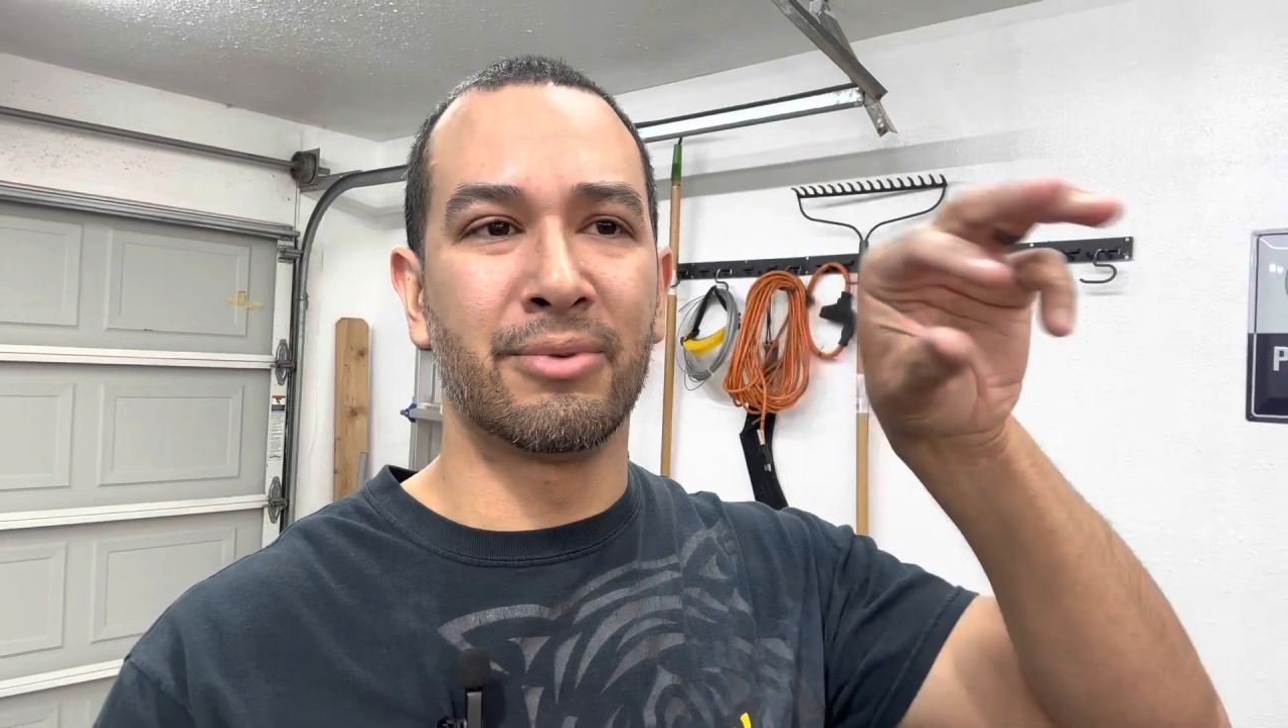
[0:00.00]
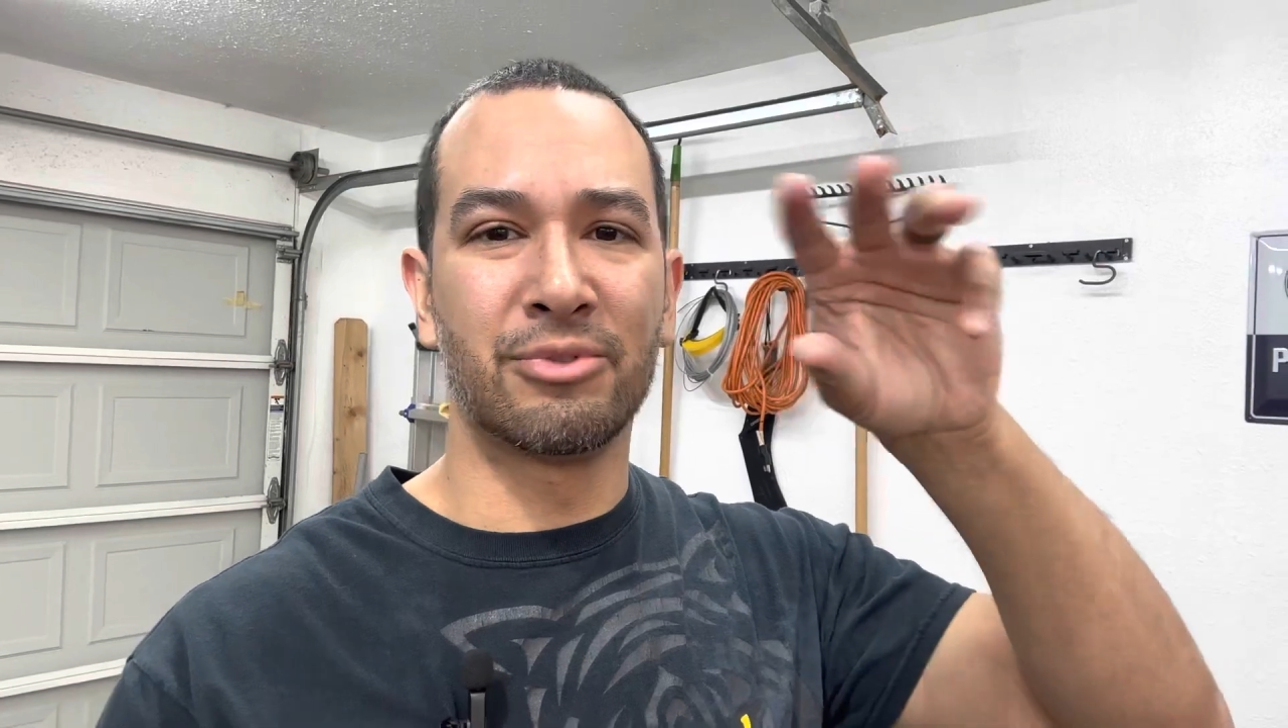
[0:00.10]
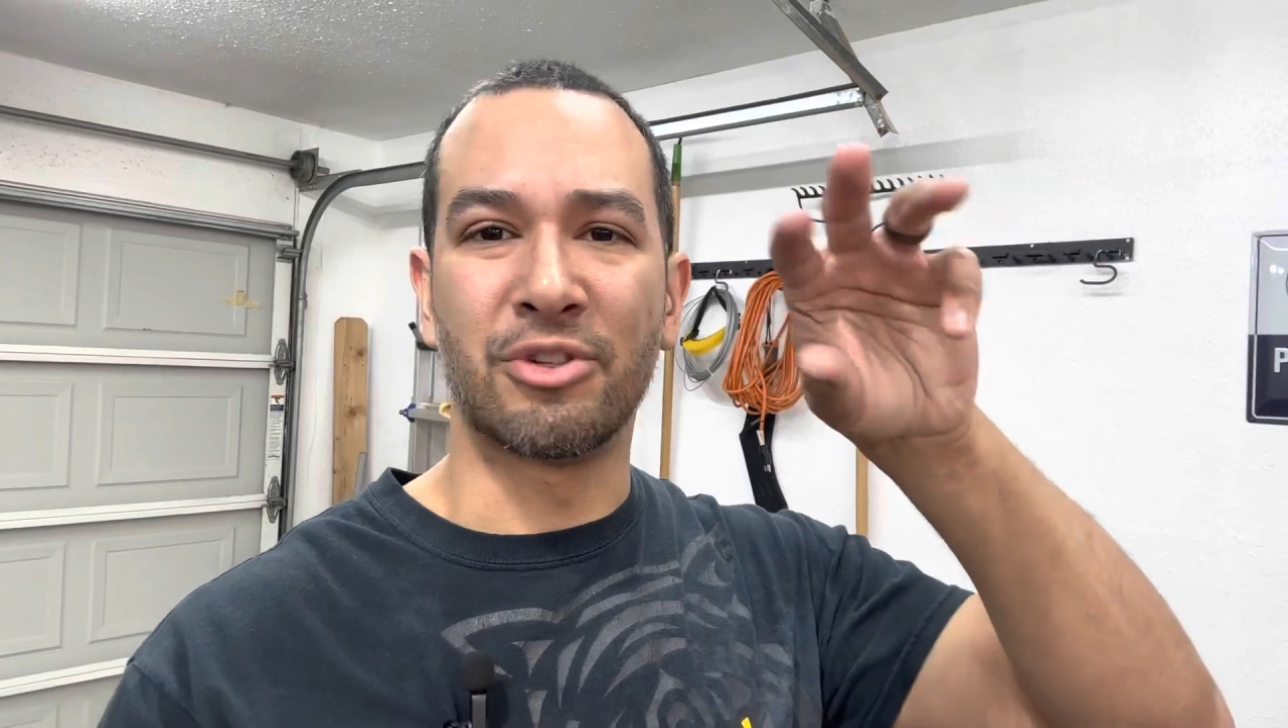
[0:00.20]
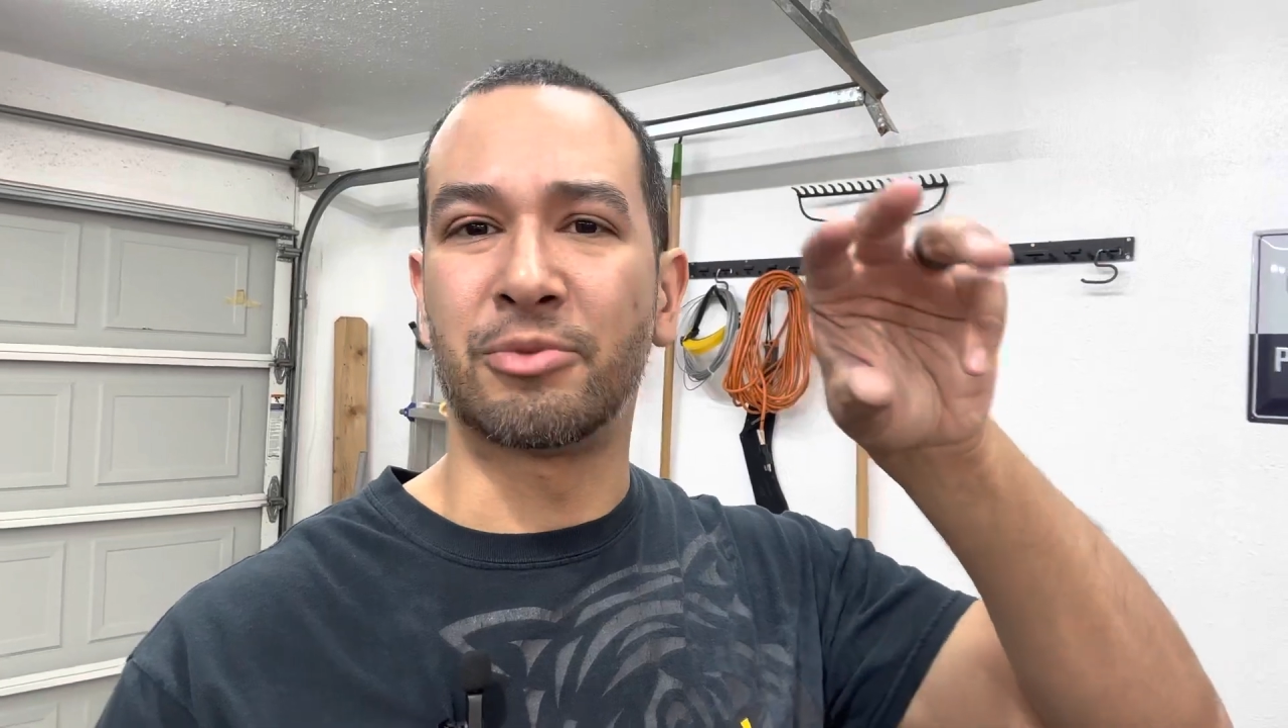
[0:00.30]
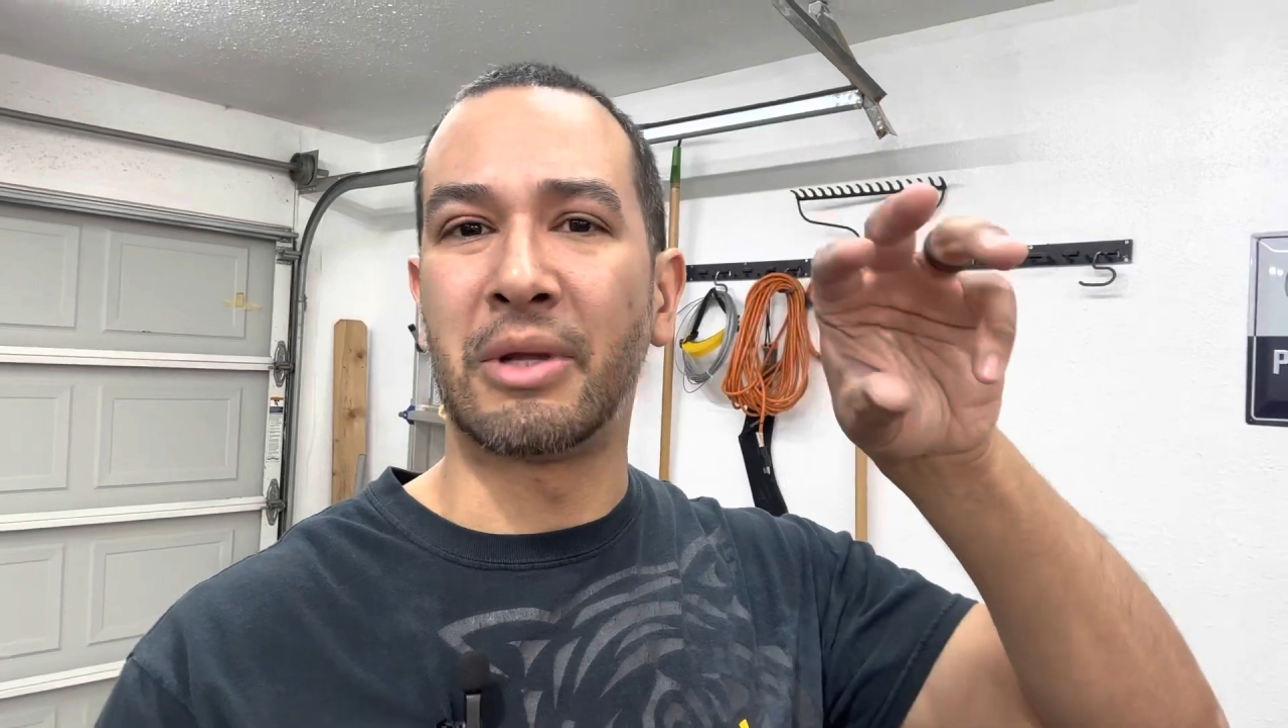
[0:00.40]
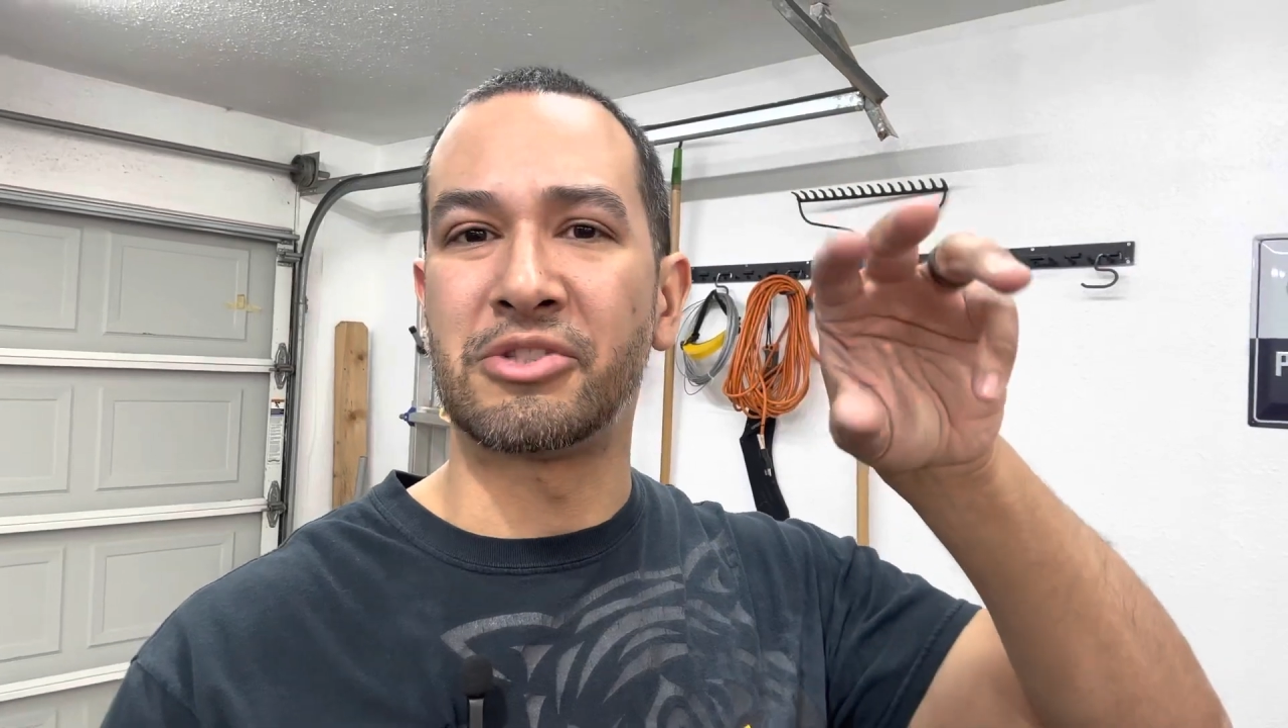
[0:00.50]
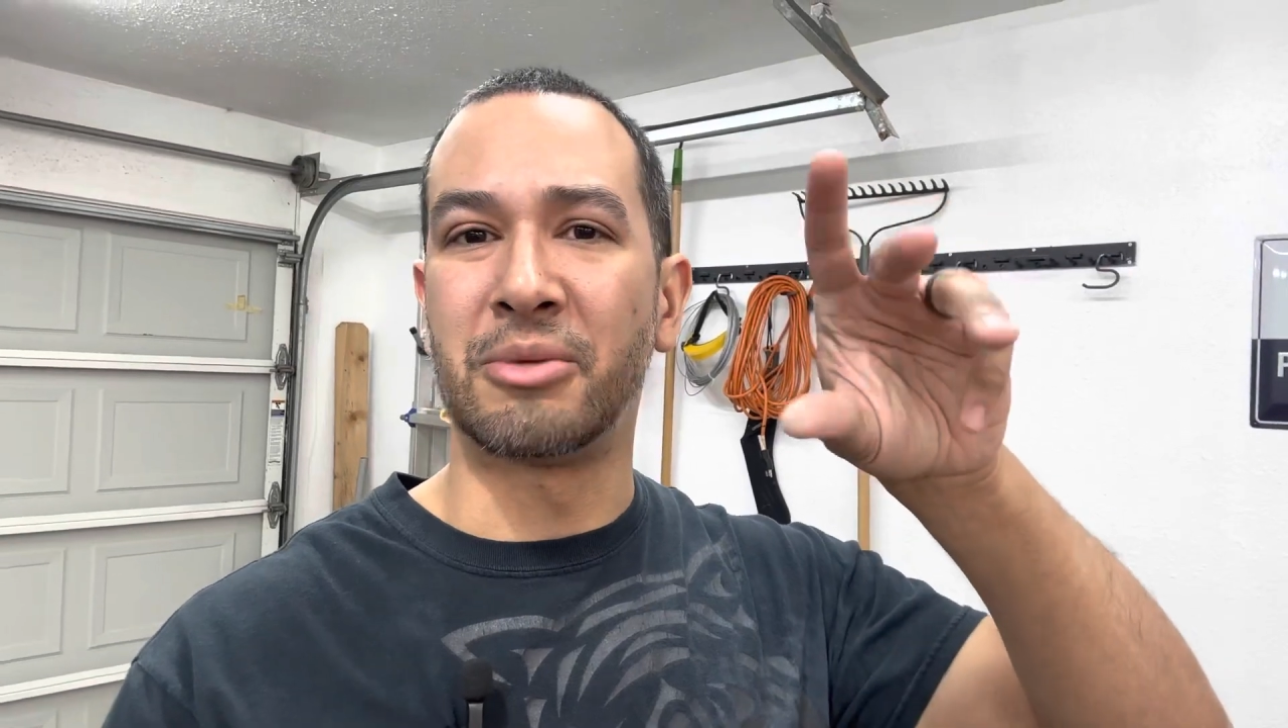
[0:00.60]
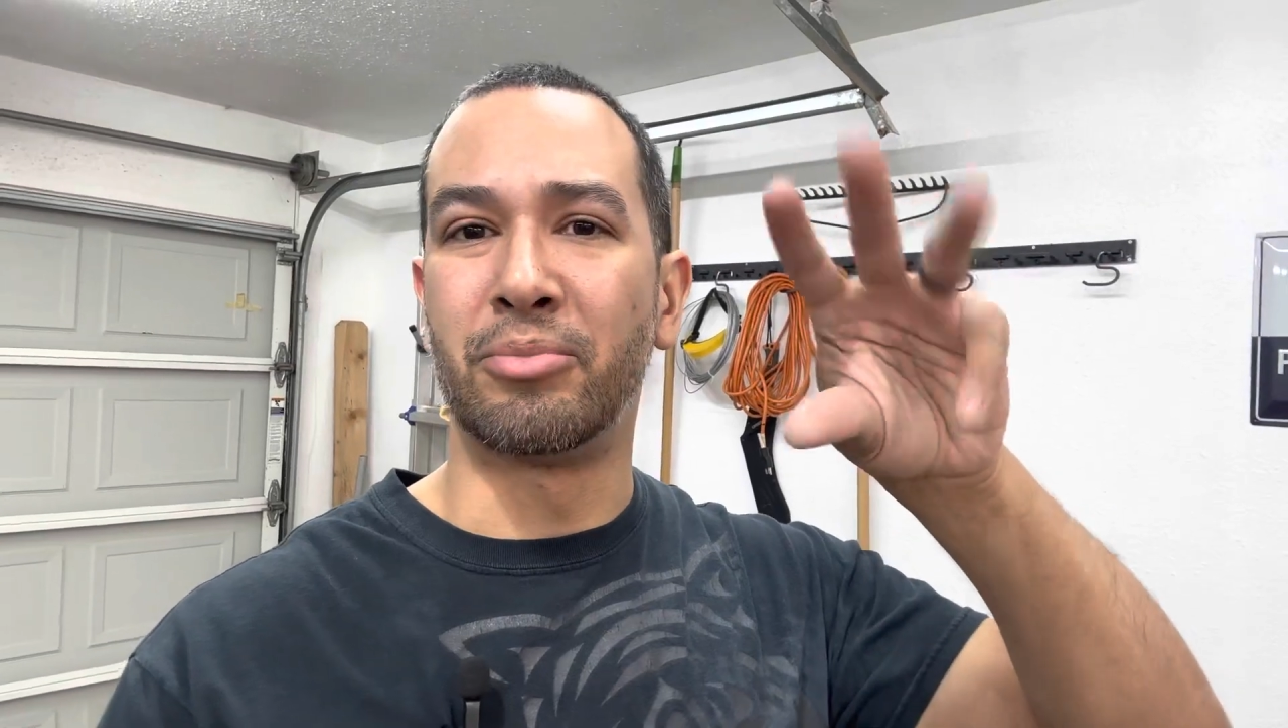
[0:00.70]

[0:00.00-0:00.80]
suspension